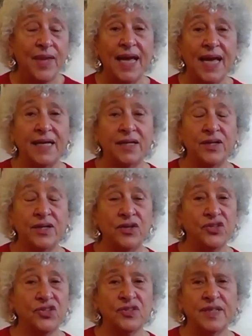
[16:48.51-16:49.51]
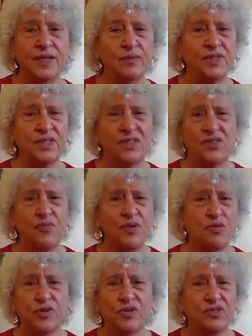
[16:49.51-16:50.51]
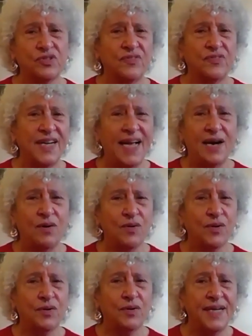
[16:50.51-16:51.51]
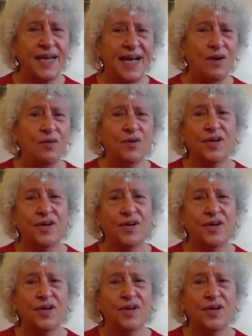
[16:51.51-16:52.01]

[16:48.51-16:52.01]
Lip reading: And usually it was 3/4 of an hour or an hour,